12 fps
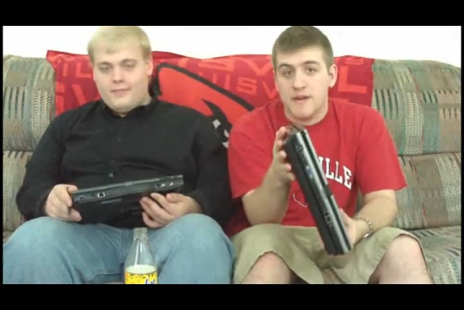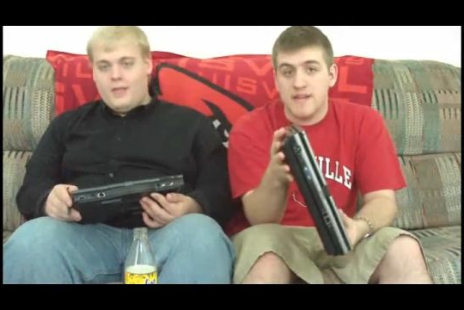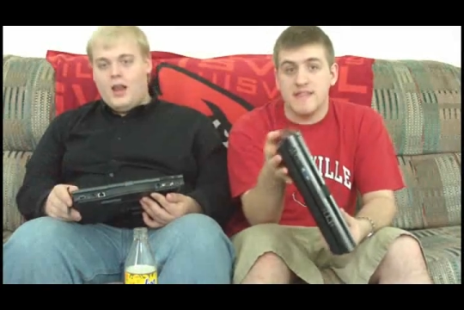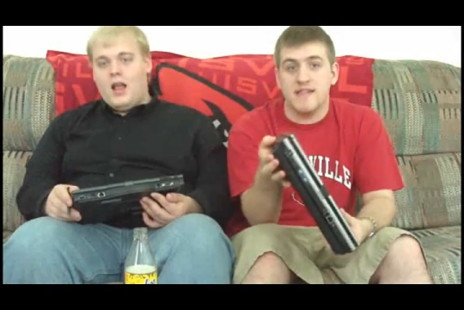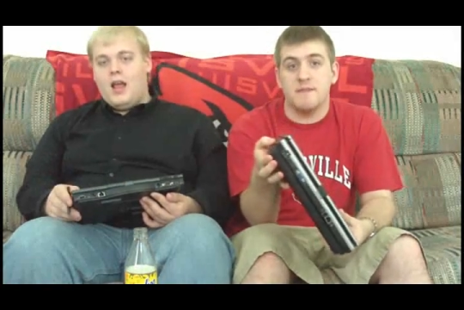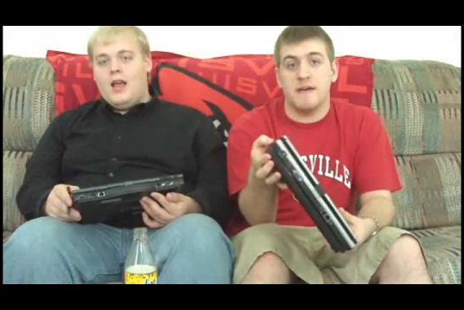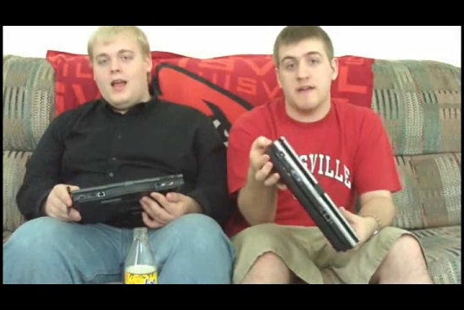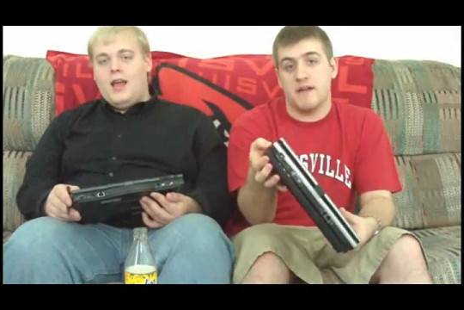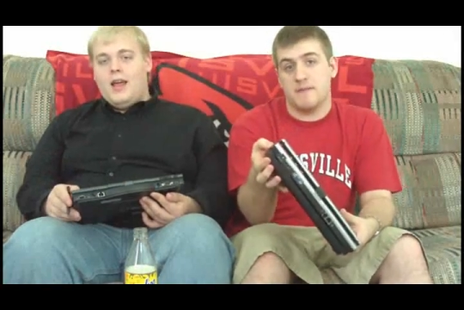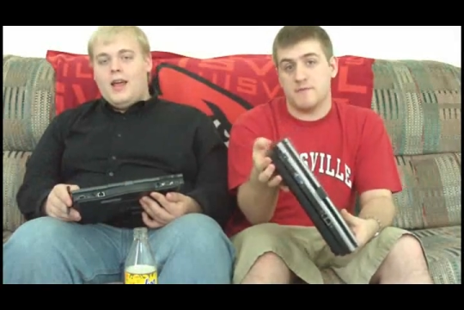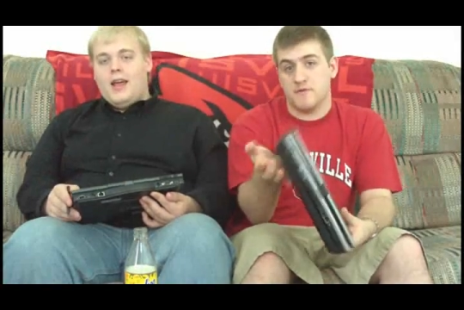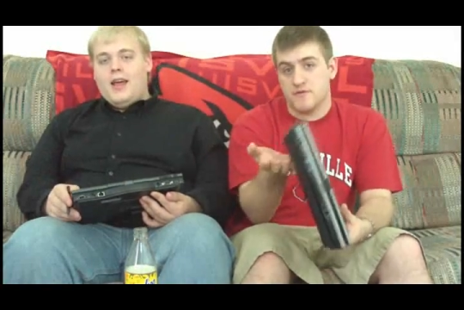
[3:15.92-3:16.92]
Speaker 1: anything about
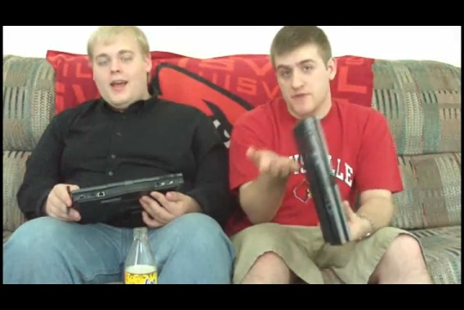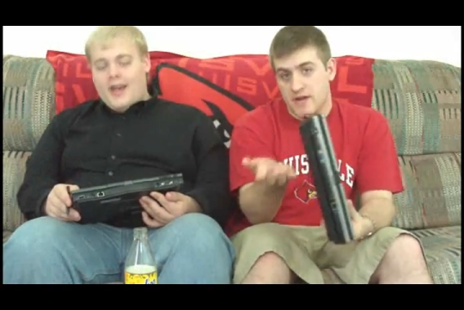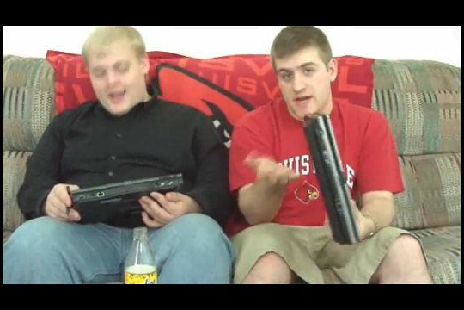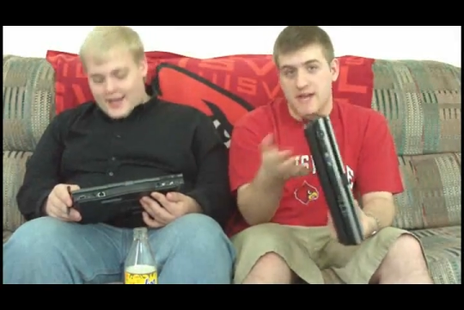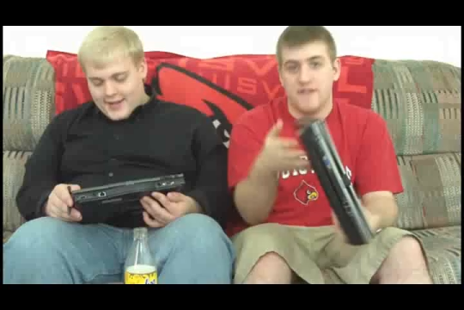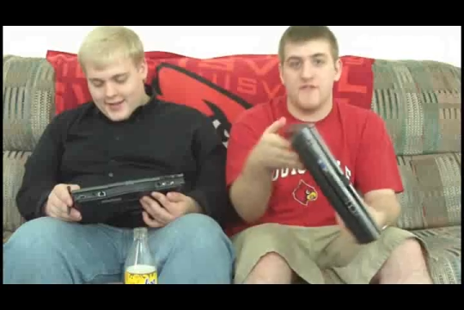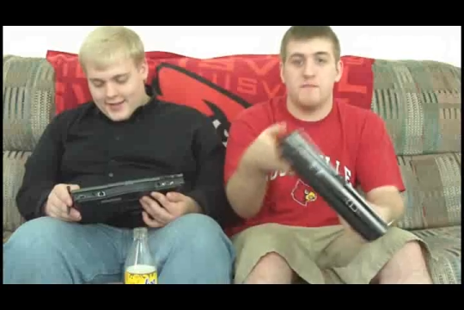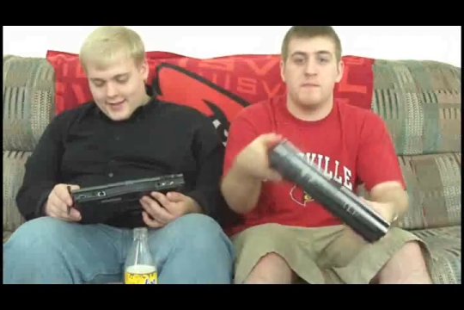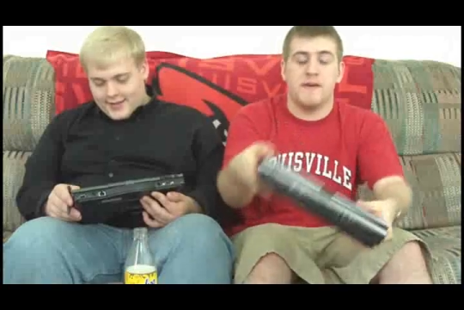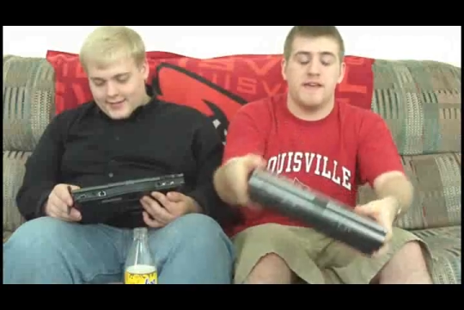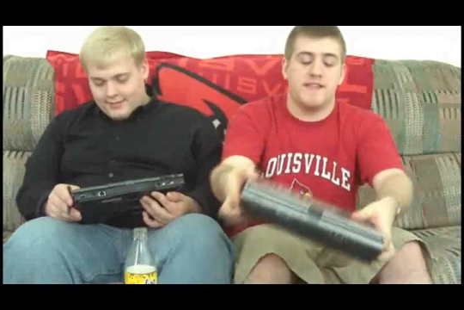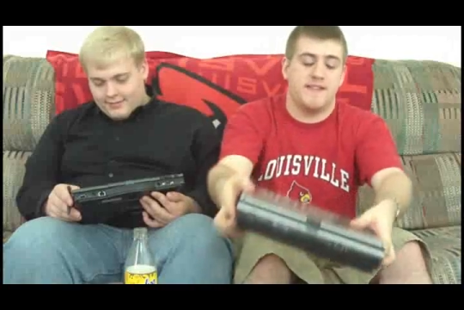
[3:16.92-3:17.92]
optical drives,
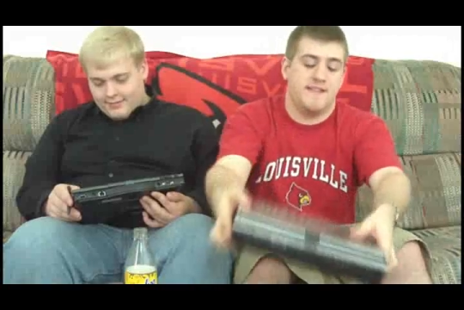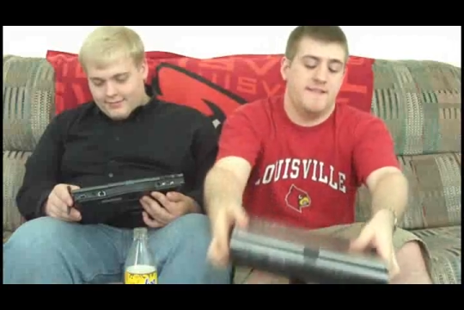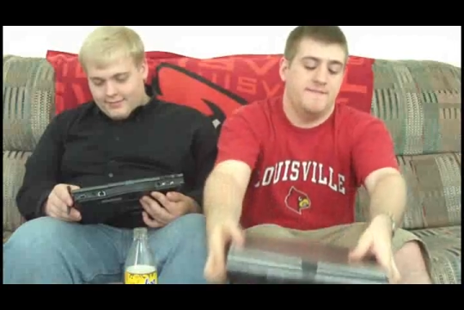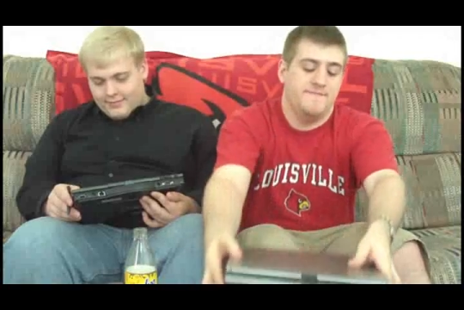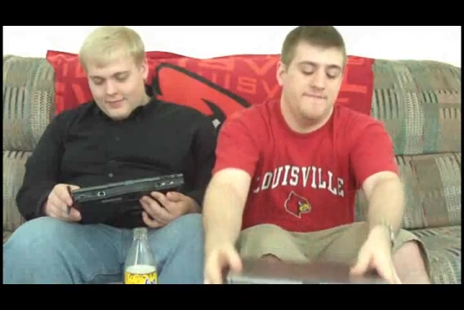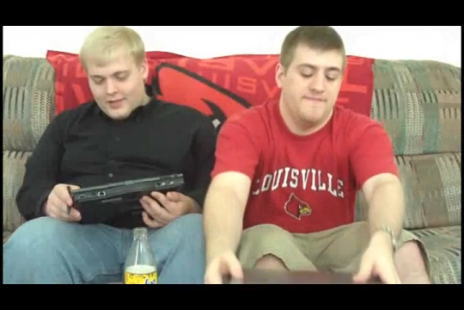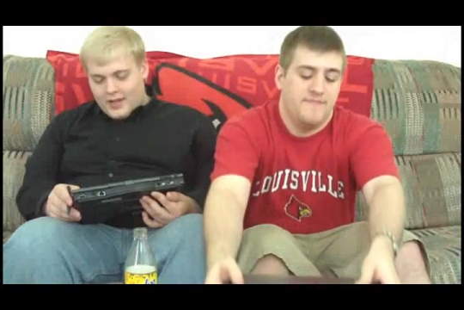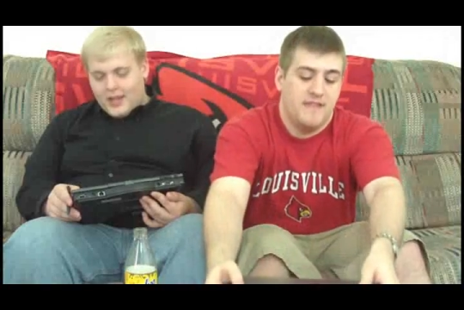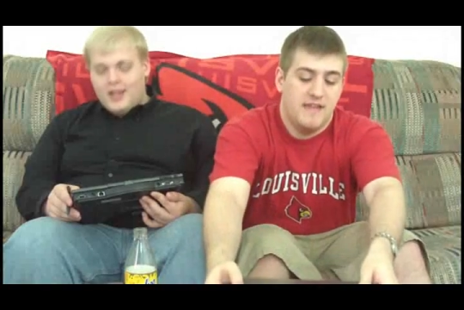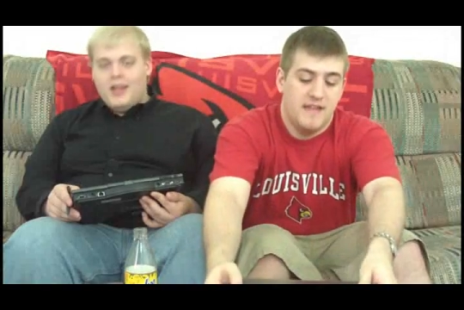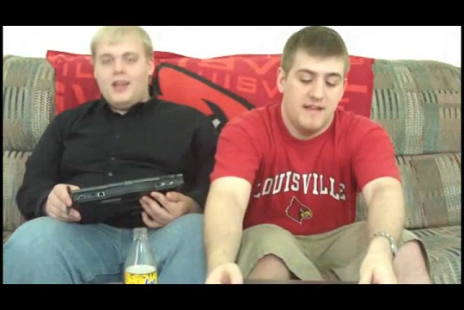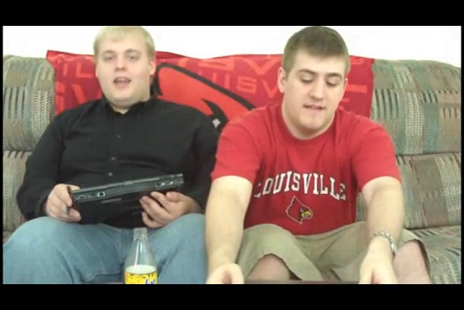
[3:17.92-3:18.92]
but
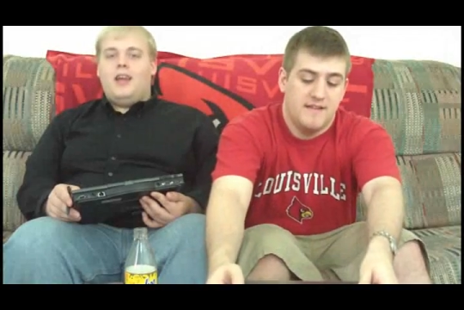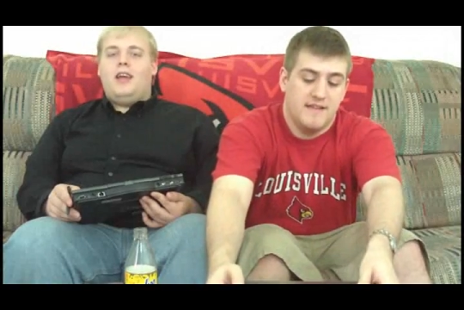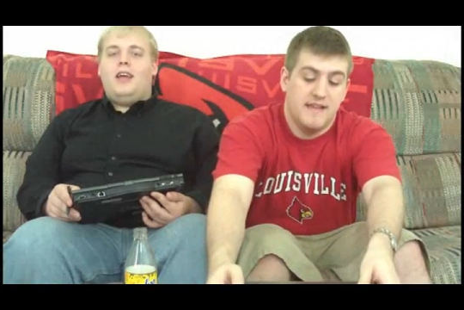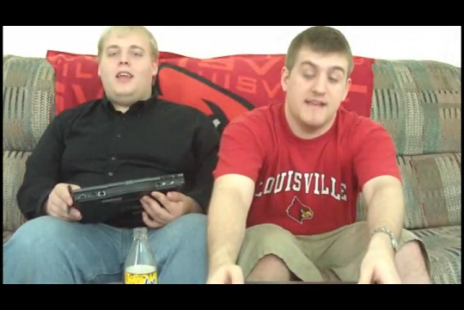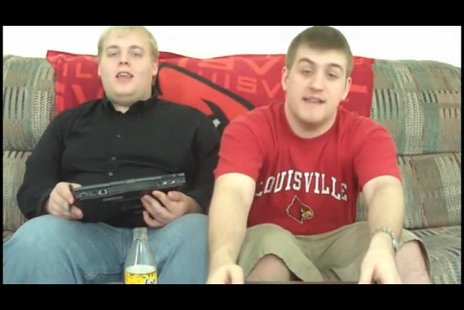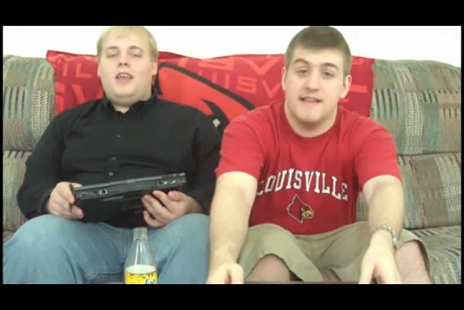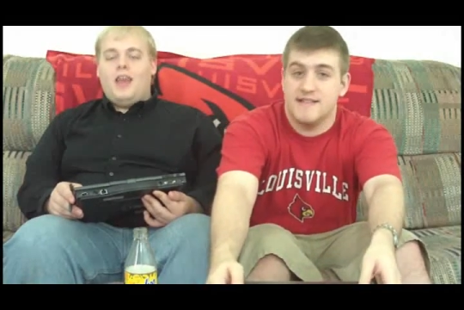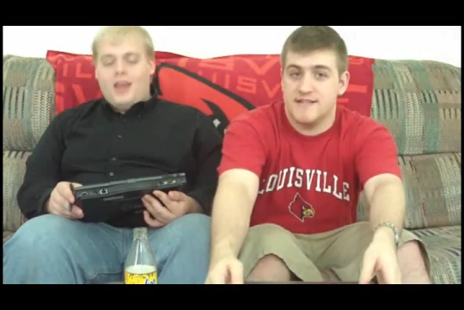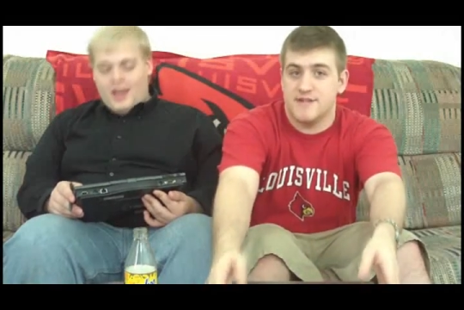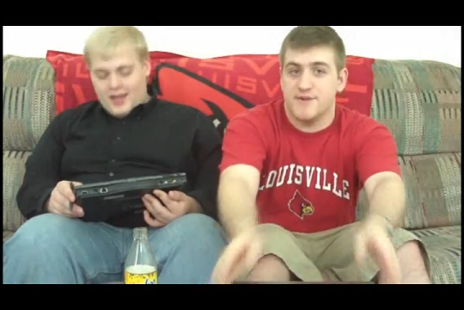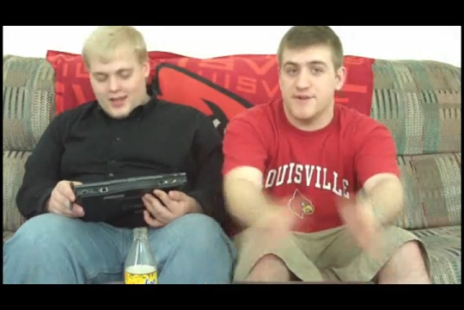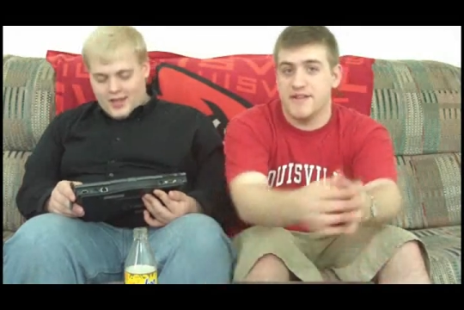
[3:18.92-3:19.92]
it is
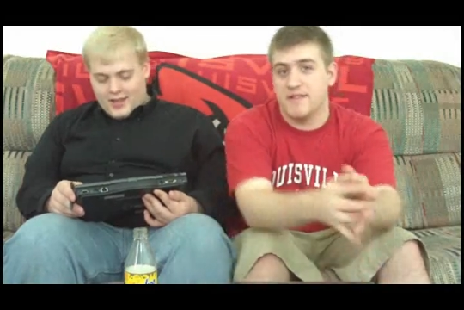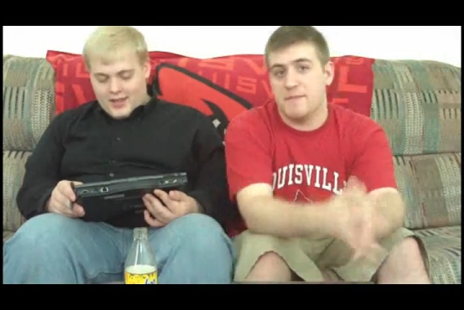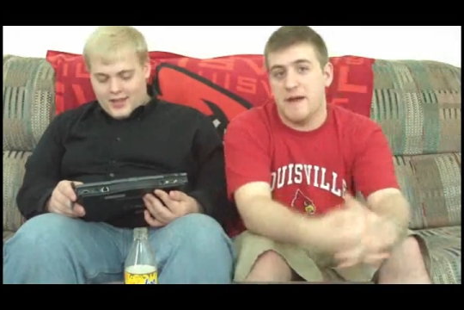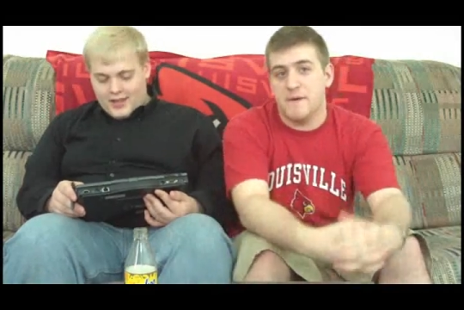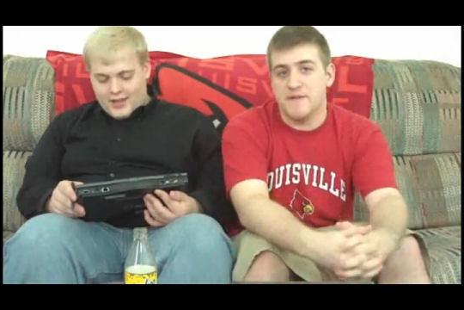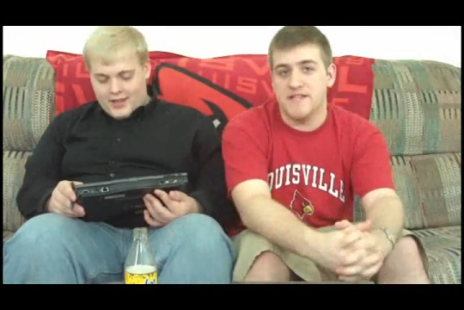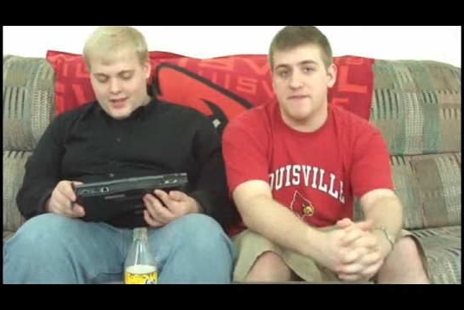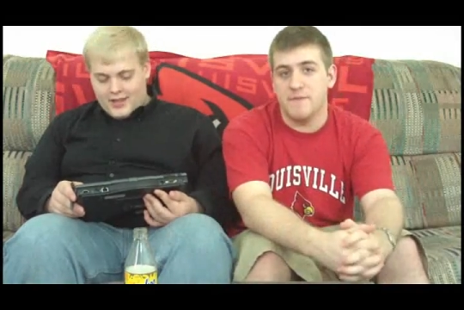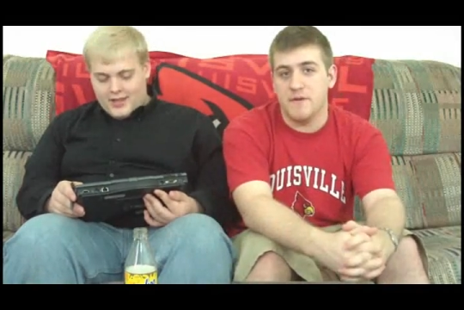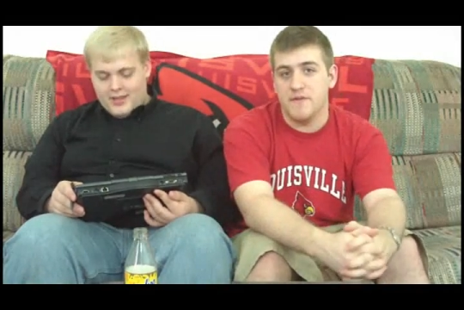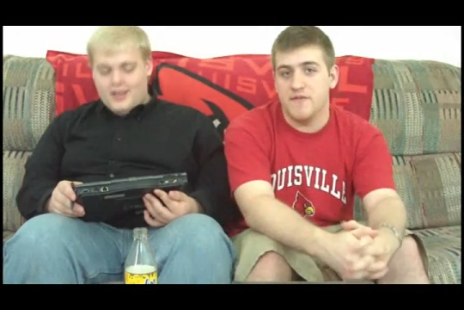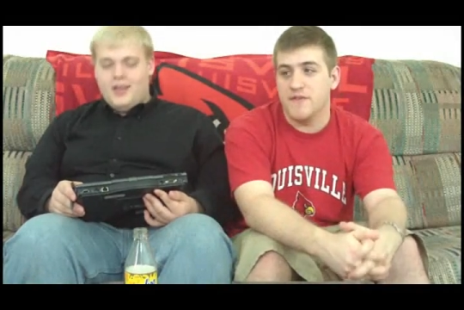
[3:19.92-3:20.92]
included in the power saver
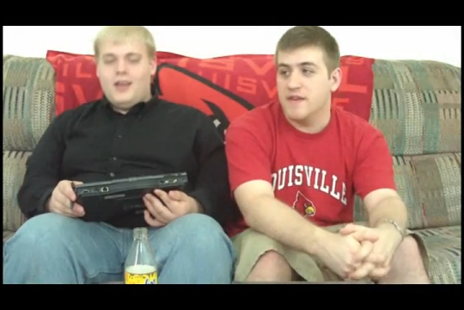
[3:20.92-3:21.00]
modes.